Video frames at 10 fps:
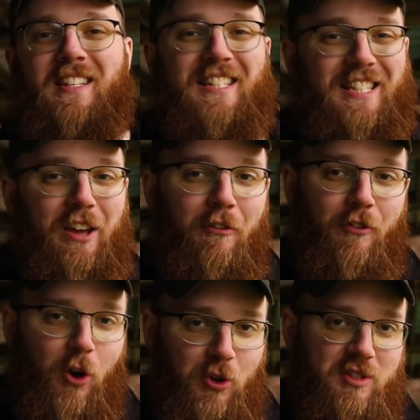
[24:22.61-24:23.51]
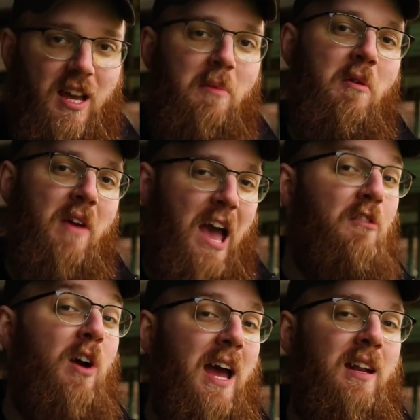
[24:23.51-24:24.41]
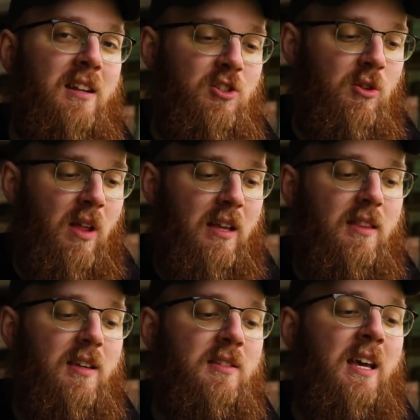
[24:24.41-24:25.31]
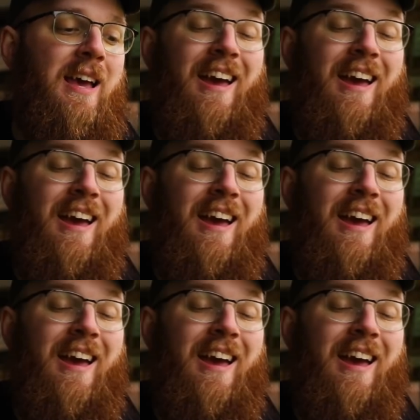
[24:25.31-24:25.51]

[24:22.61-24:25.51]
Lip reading: This is the first time I've ever had an issue like this.